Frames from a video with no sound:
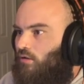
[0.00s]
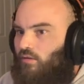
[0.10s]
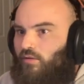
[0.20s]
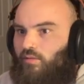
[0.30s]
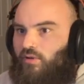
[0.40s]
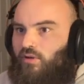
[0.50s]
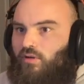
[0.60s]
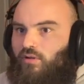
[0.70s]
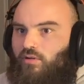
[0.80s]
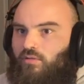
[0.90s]
There we
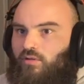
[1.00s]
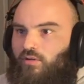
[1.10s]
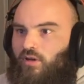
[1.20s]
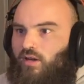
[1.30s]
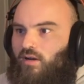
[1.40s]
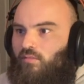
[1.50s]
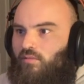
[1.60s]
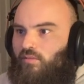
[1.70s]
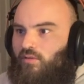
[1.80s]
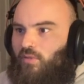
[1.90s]
go. Okay, and I
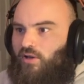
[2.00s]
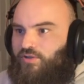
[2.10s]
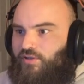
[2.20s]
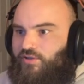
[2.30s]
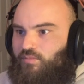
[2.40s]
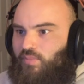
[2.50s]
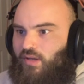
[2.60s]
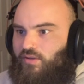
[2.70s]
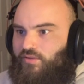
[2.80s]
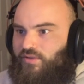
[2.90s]
wonder what the modulation
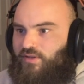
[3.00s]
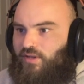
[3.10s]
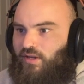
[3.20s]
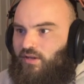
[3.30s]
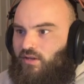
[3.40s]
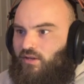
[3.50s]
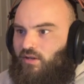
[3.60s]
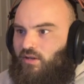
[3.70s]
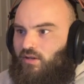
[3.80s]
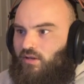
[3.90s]
page looks like.
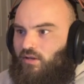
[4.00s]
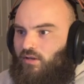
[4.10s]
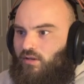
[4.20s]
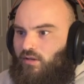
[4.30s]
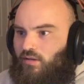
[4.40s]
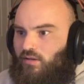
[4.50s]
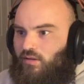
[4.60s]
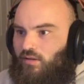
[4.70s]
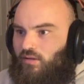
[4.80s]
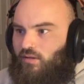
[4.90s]

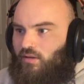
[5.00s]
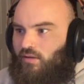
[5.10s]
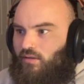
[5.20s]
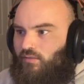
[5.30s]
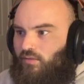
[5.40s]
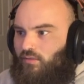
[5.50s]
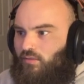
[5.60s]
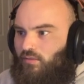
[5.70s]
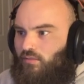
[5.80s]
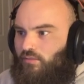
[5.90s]

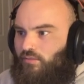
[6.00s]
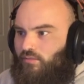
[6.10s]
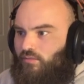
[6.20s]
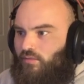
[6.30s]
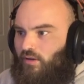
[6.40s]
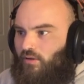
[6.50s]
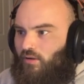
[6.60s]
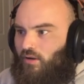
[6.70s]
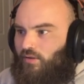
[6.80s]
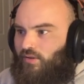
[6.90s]
LFO2
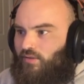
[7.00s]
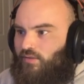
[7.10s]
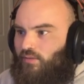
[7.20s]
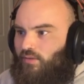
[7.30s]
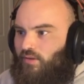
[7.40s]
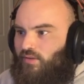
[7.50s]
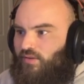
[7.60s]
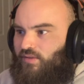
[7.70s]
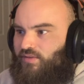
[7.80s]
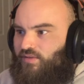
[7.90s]
layer aux send. So
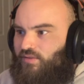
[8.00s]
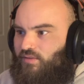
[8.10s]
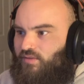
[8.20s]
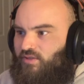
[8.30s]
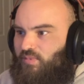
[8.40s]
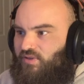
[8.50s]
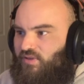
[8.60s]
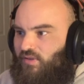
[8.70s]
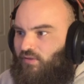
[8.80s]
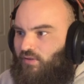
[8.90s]
this is
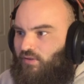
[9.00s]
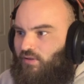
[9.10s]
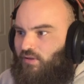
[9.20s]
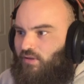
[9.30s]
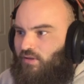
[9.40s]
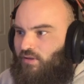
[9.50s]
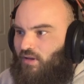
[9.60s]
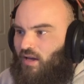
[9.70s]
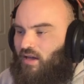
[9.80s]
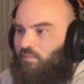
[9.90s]

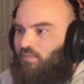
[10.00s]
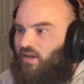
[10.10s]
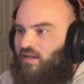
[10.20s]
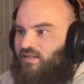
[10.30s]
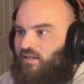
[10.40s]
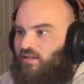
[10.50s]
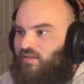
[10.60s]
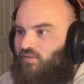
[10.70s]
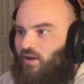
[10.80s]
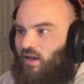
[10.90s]
specifically, I'm guessing
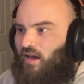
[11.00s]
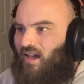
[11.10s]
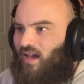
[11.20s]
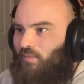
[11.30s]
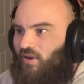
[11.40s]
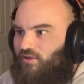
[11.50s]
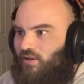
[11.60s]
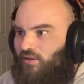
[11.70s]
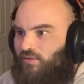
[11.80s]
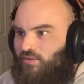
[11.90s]
it's for A. I'm actually
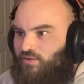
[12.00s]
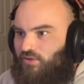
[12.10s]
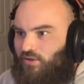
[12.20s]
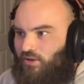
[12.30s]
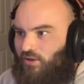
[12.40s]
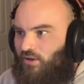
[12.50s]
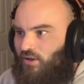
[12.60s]
not too sure.